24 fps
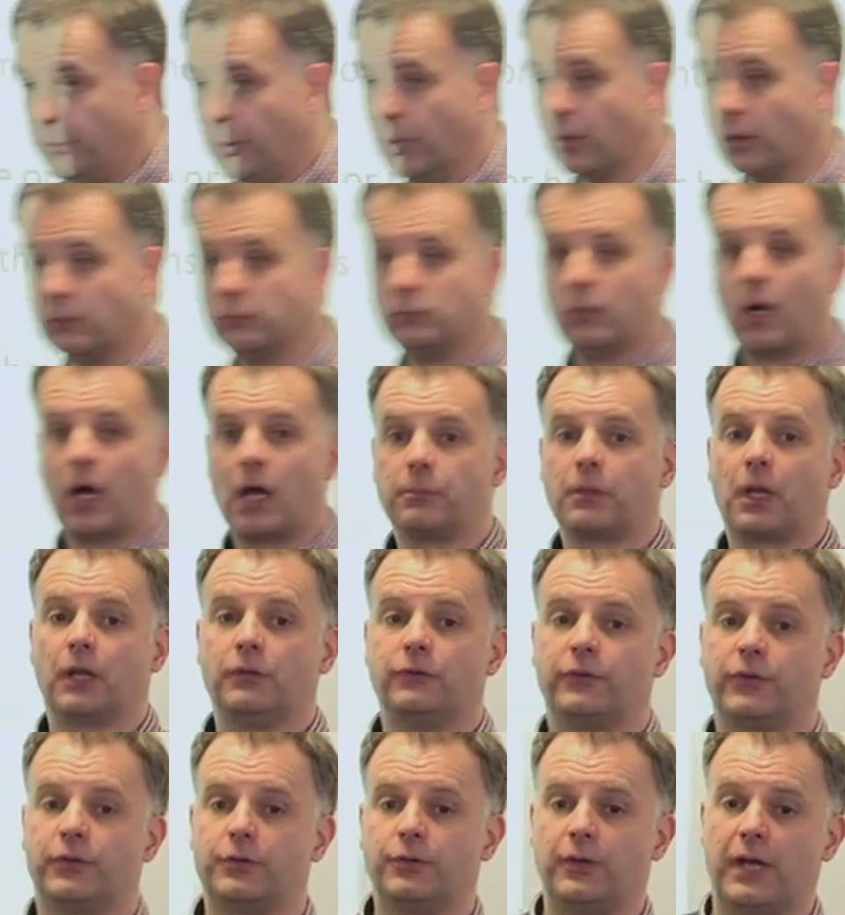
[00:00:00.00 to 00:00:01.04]
put, I'm going
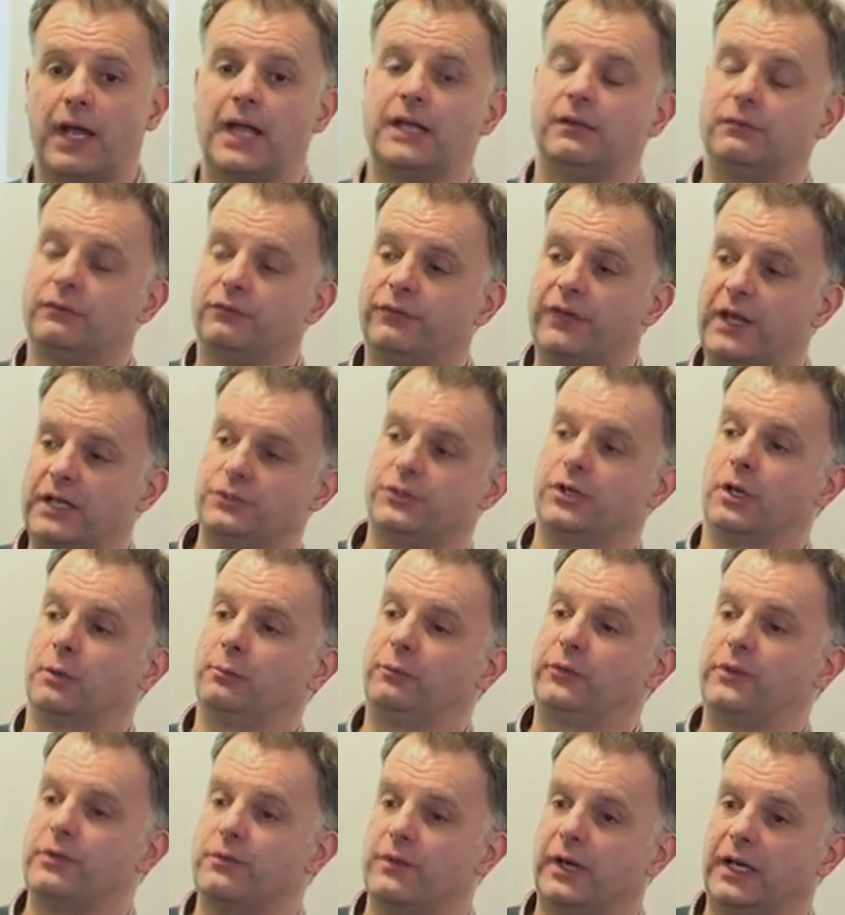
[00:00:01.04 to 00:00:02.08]
to create 10
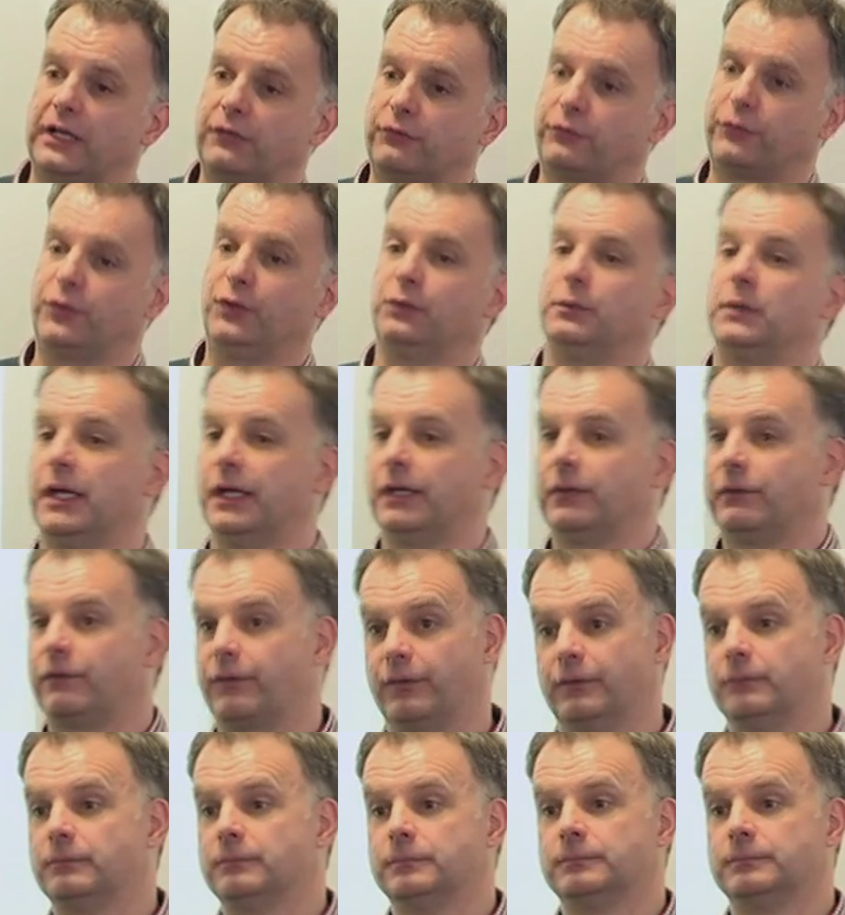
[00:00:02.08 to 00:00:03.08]
jobs in the next 2 years.